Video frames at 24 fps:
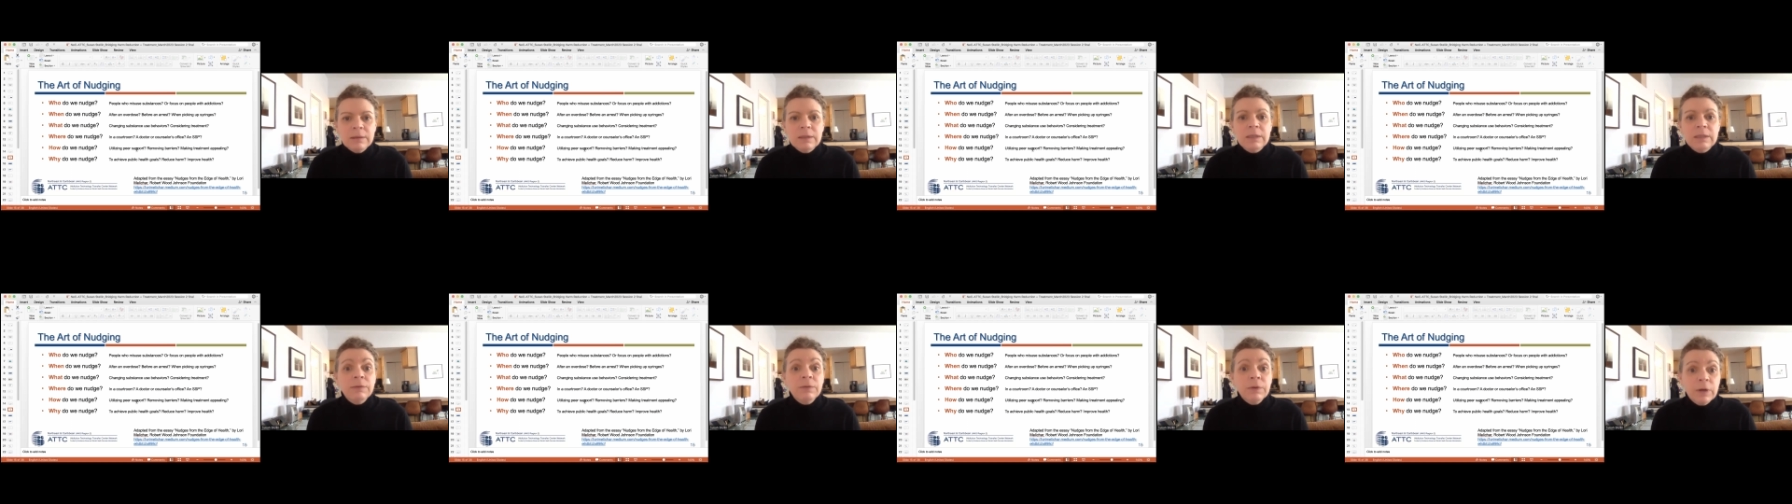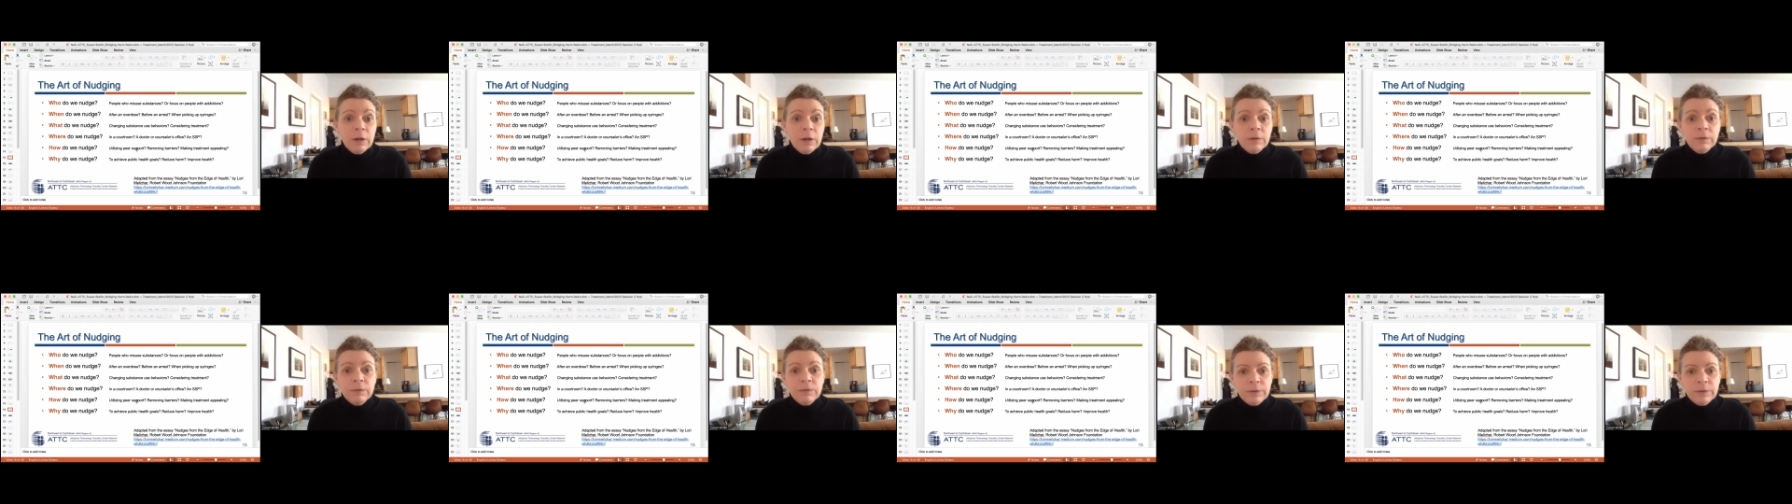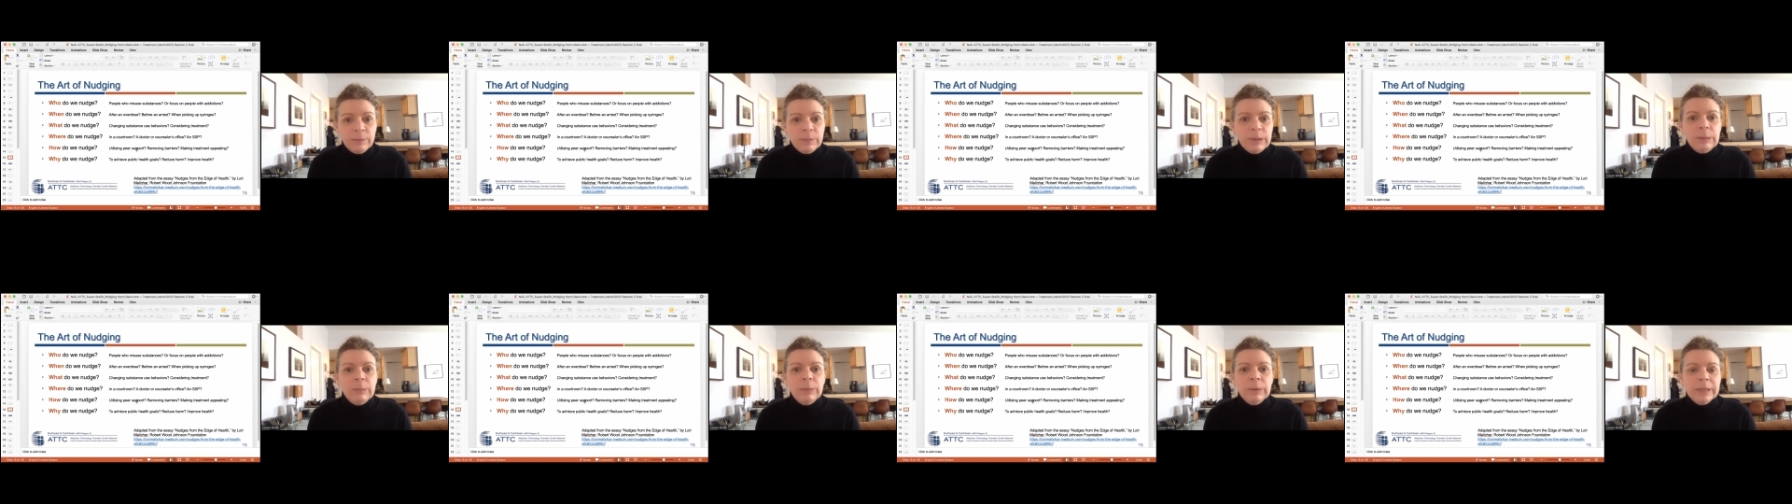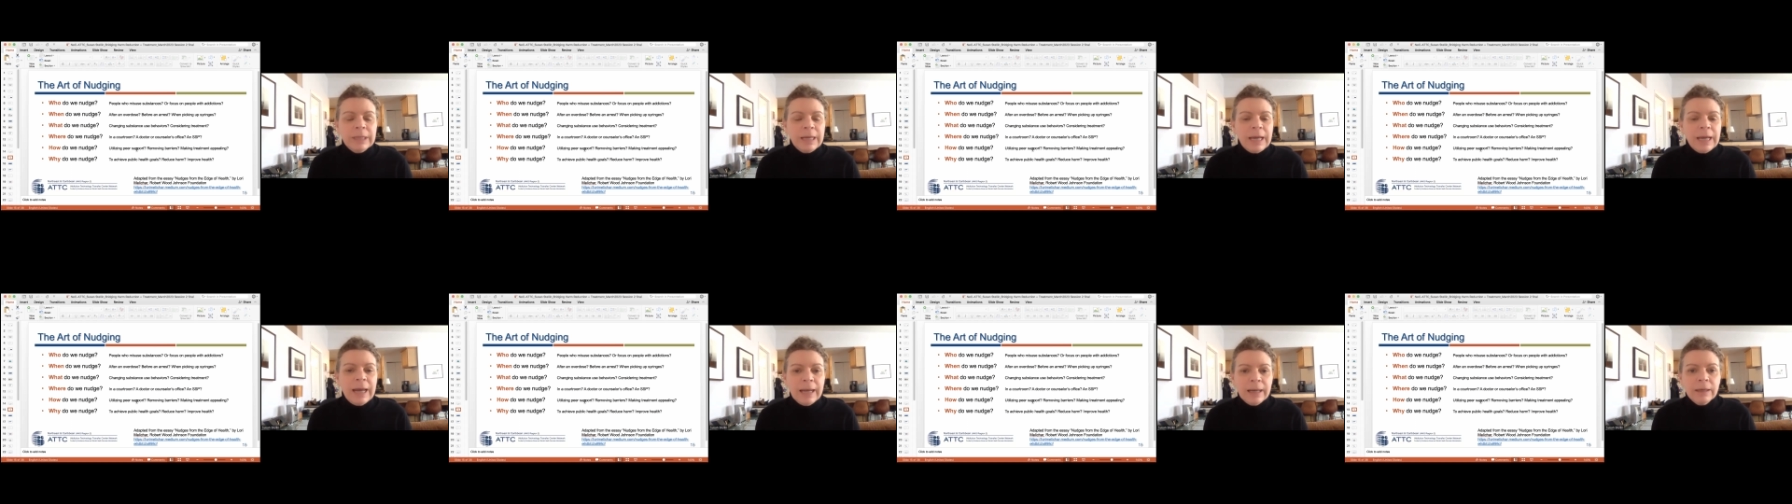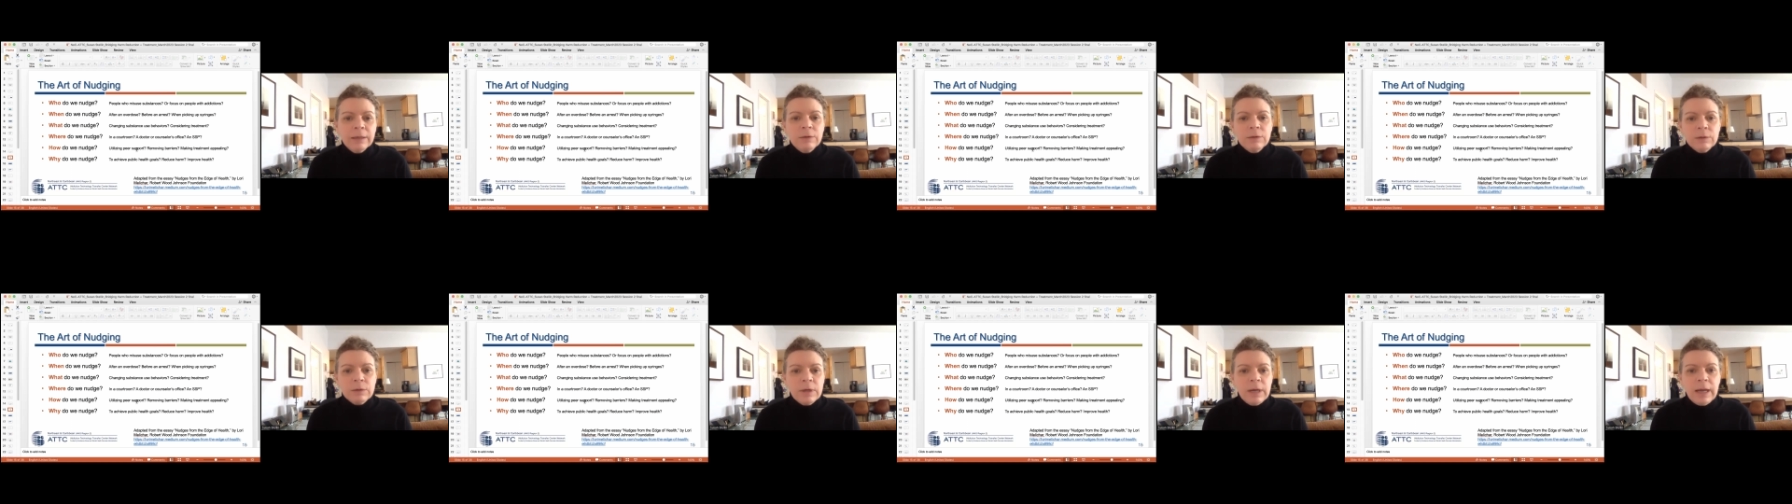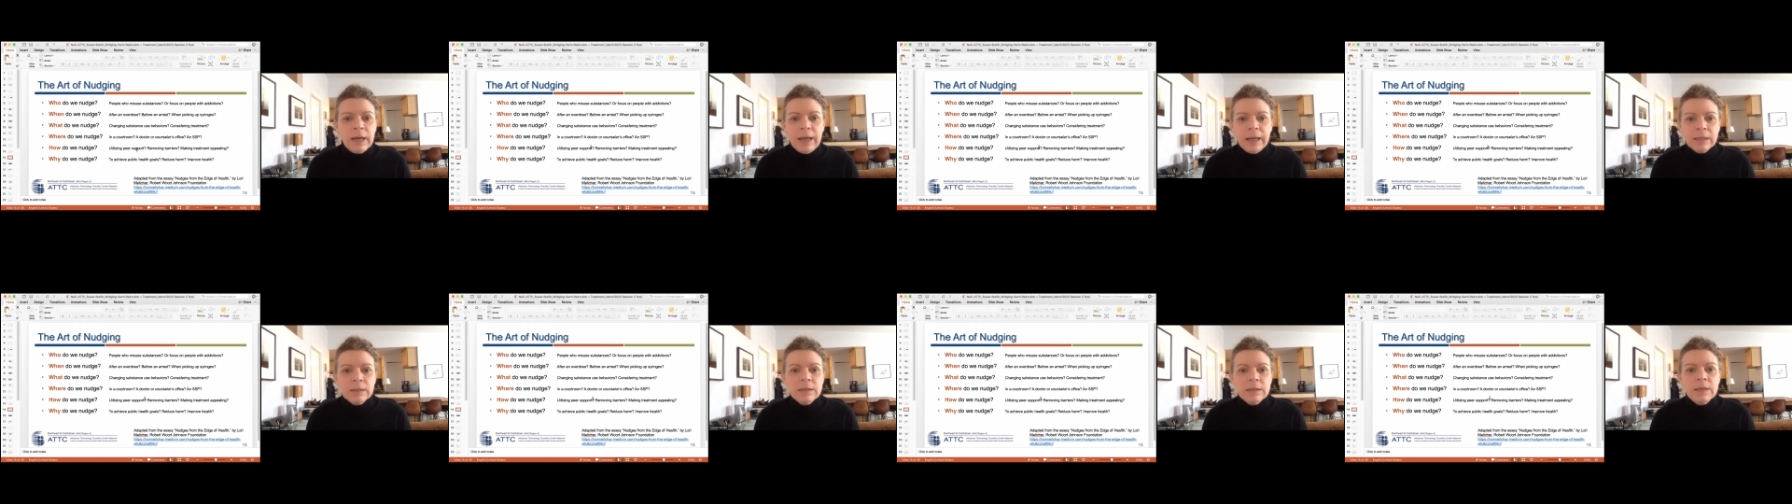difficult for people to
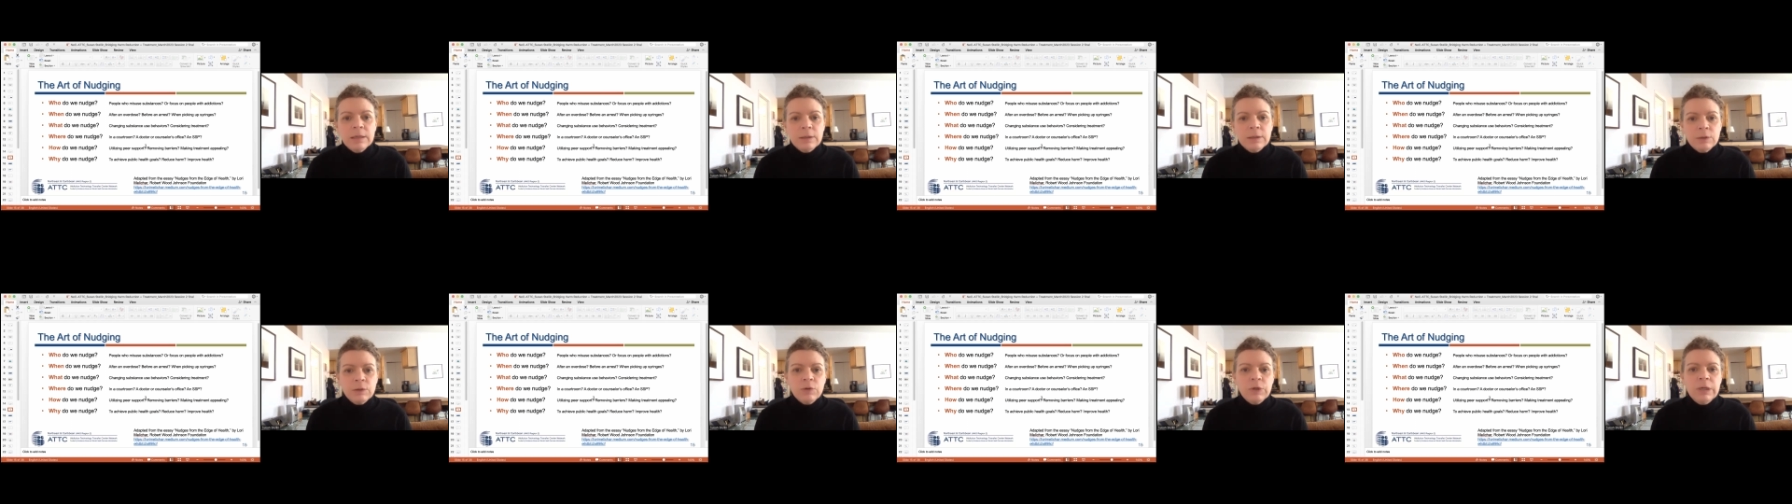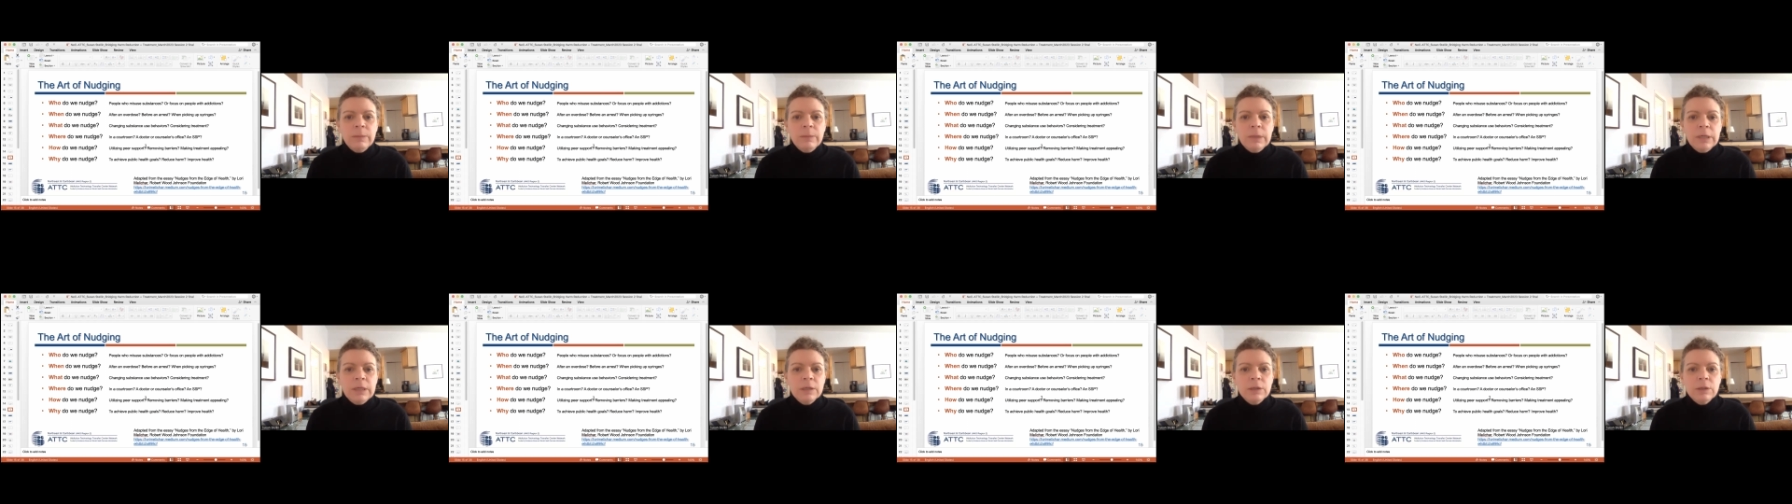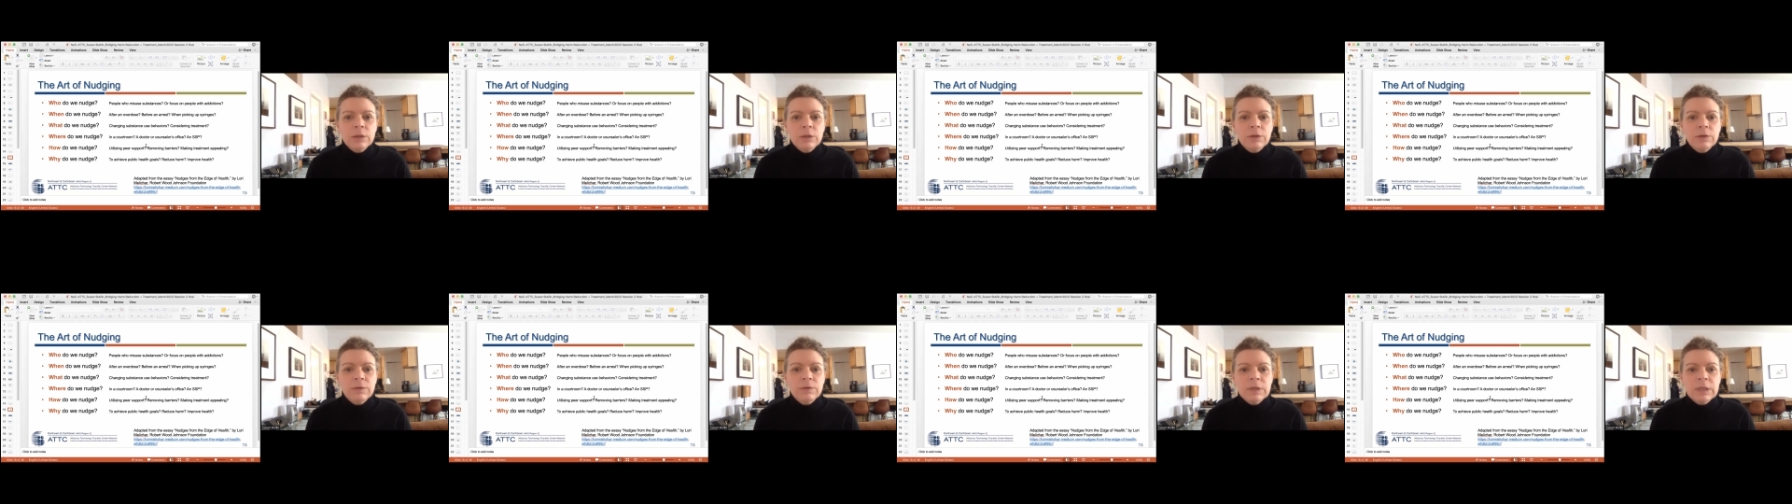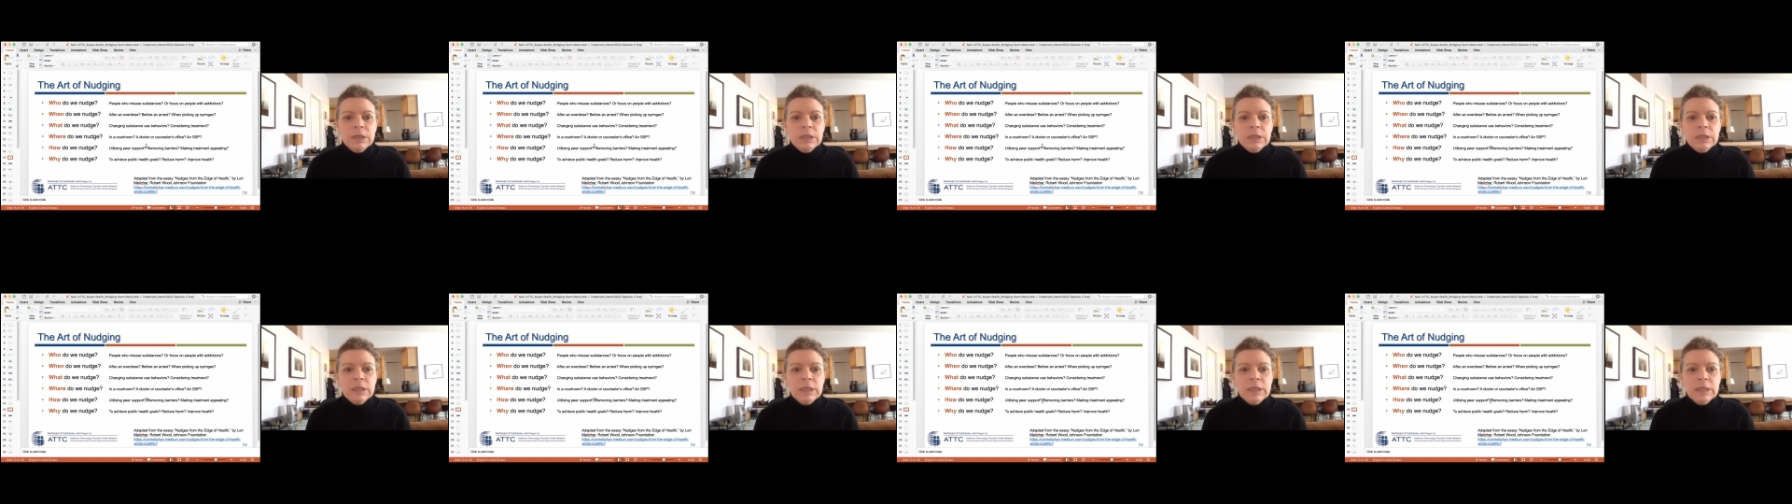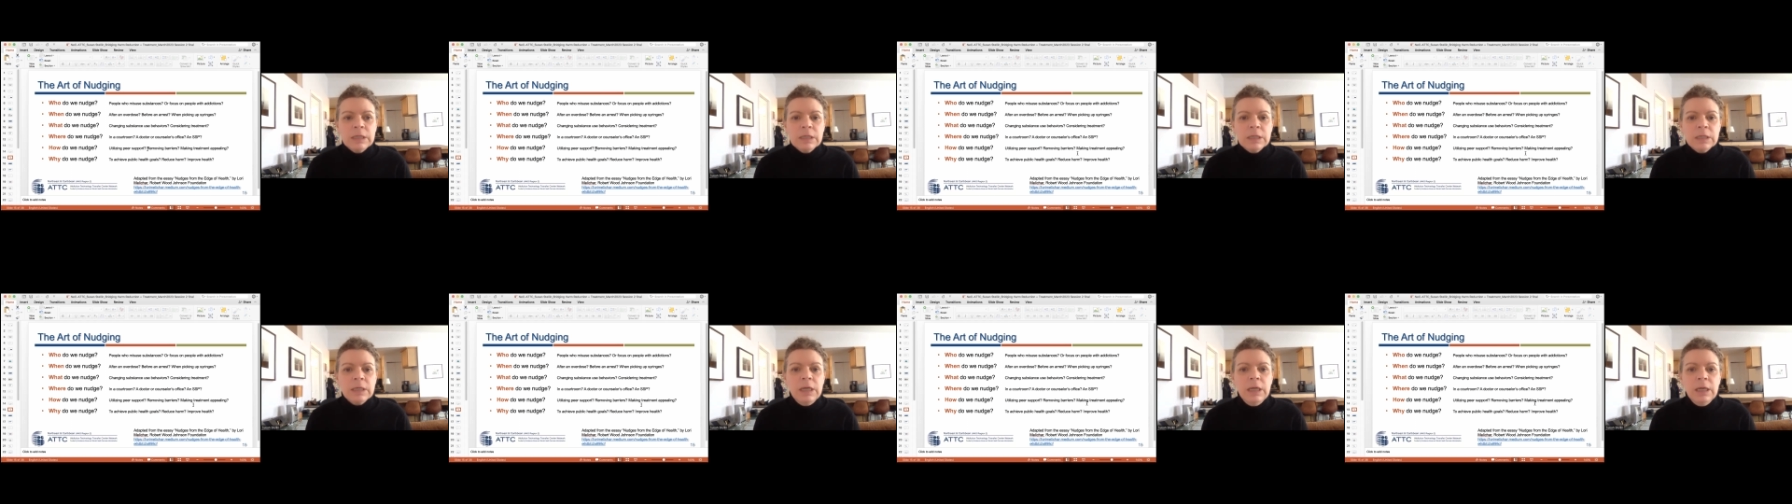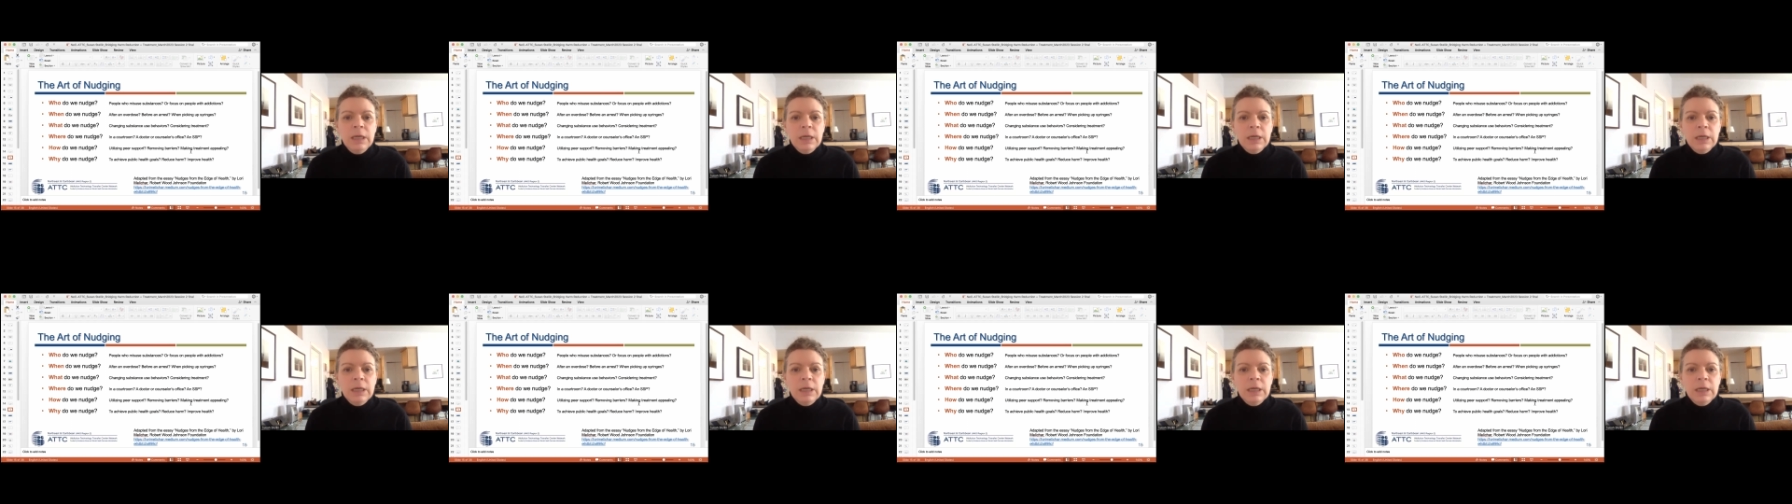access treatment and services.